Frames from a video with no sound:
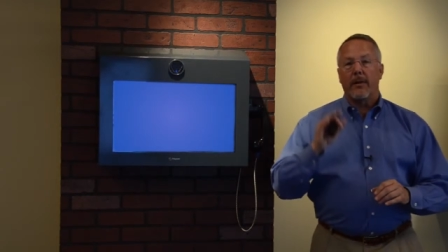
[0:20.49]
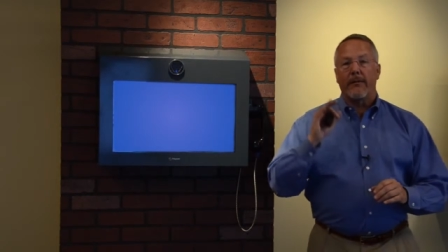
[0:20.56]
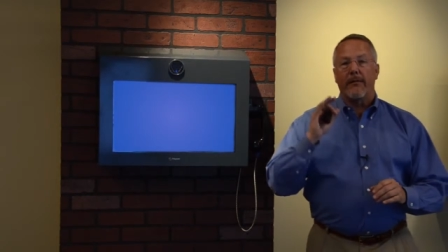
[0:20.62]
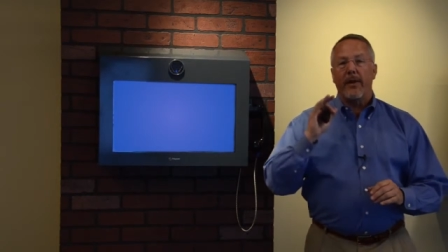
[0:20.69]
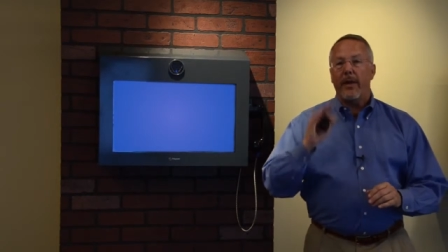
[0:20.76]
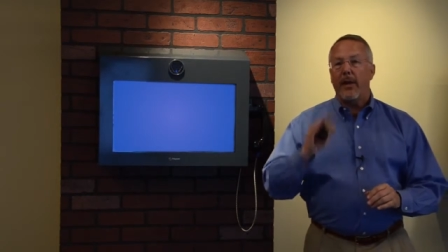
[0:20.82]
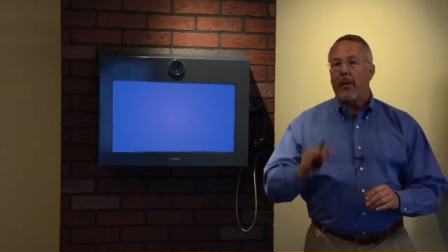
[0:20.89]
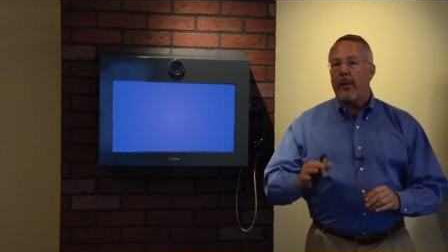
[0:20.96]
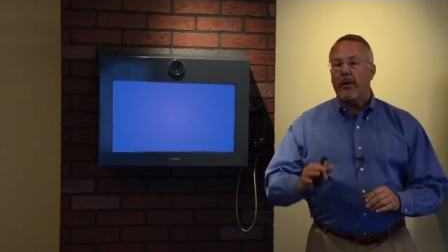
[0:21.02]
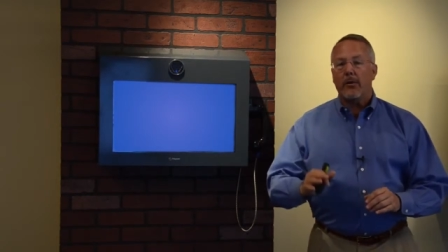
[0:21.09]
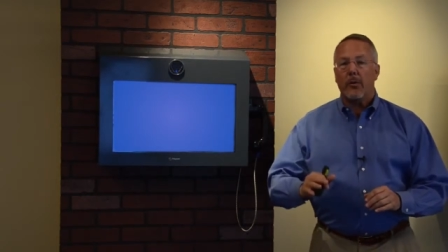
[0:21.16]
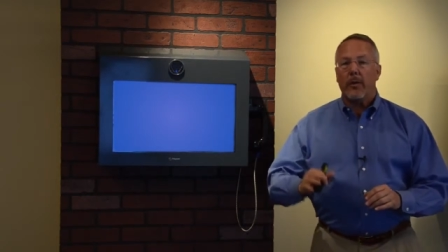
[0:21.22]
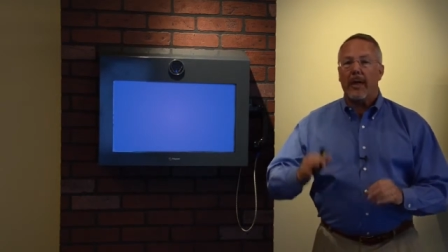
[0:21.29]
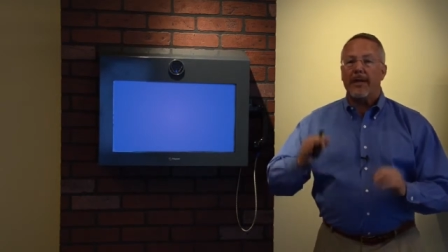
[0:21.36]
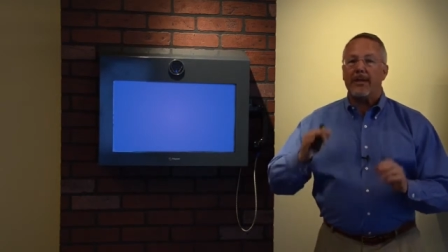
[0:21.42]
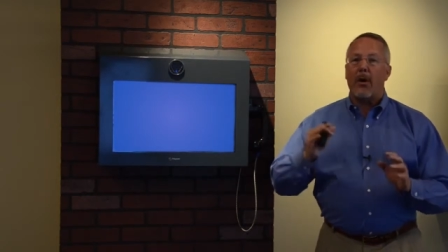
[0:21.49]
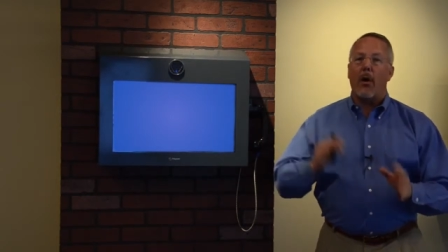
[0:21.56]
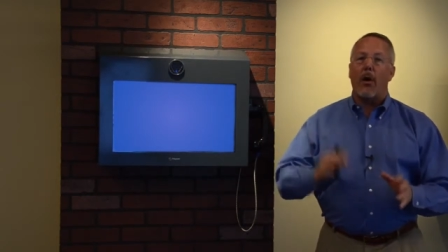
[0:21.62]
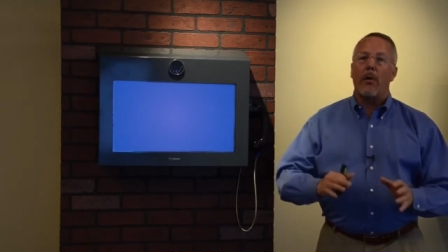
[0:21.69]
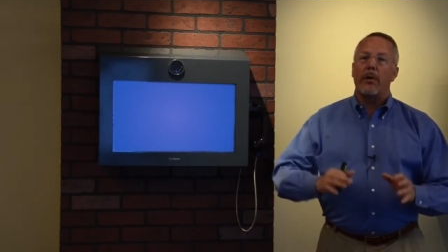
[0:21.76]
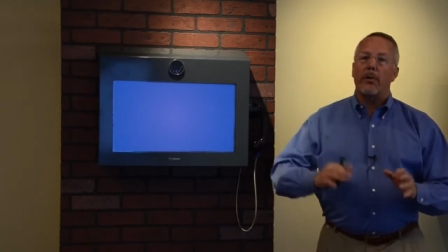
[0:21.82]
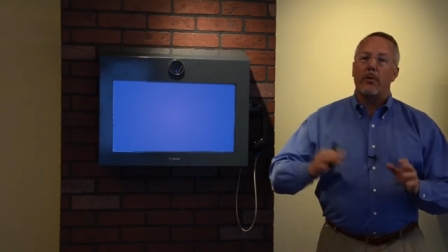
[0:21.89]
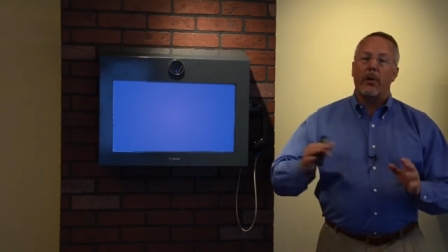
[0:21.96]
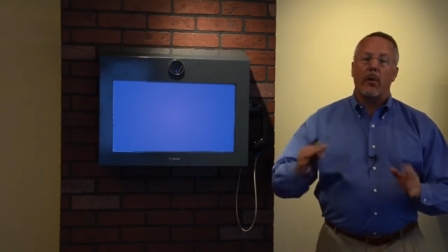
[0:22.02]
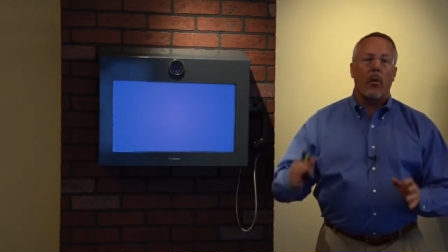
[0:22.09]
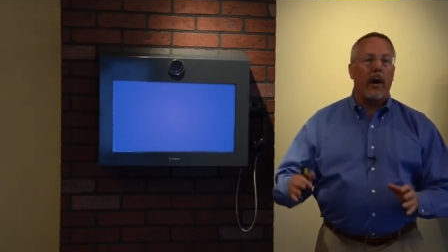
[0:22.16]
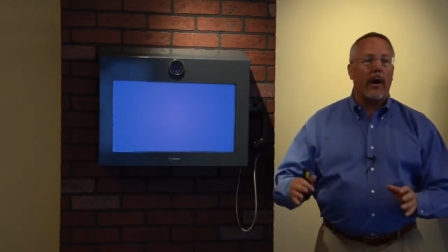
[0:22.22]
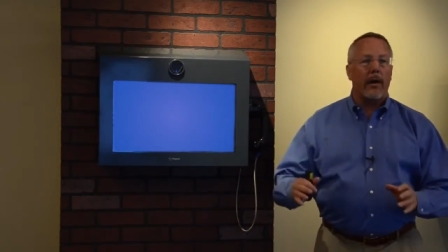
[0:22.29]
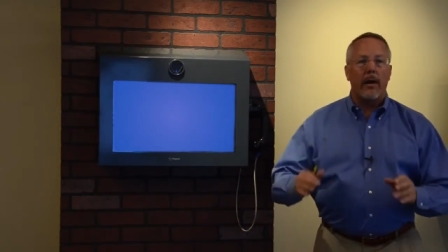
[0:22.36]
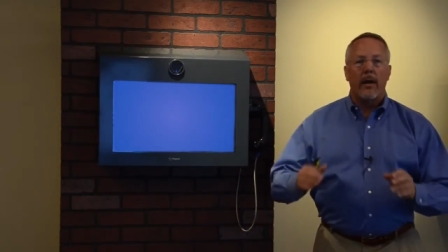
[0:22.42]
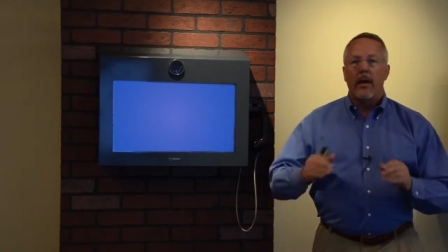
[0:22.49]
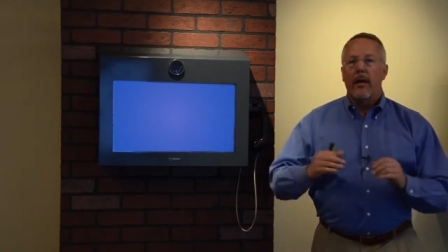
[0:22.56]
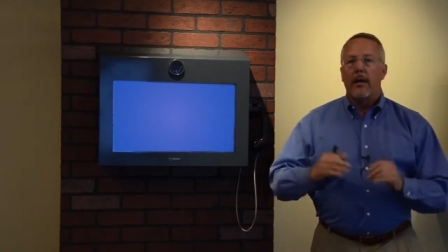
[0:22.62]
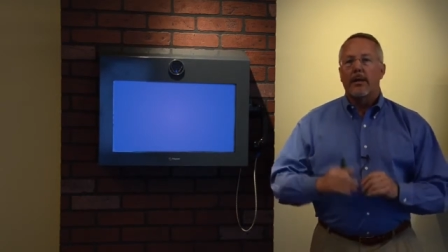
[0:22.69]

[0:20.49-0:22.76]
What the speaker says: the video industry has always required